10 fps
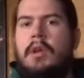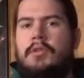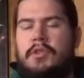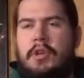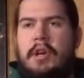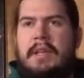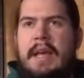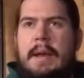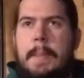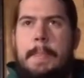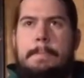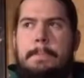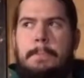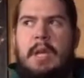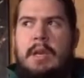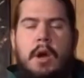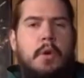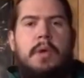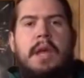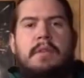So you're going to get an
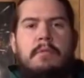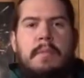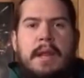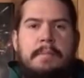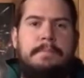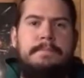okay sum of money.